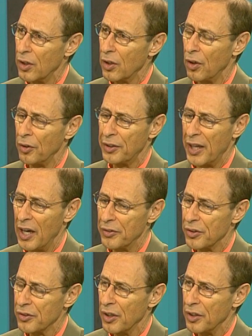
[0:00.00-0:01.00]
called
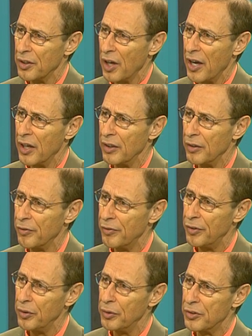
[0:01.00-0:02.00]
Counsels on Diet and
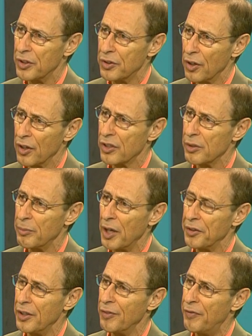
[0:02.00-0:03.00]
Foods that talks
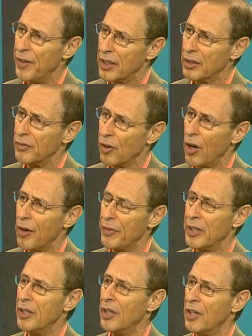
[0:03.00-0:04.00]
about the effect of
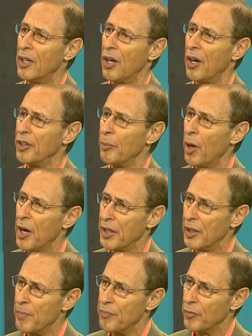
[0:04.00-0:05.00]
coffee on the
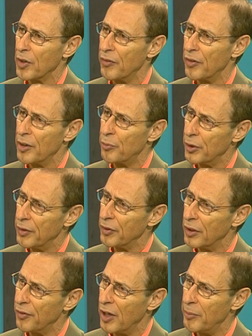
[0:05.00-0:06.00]
body. Very
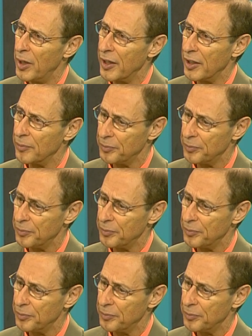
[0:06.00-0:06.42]
briefly, if I may.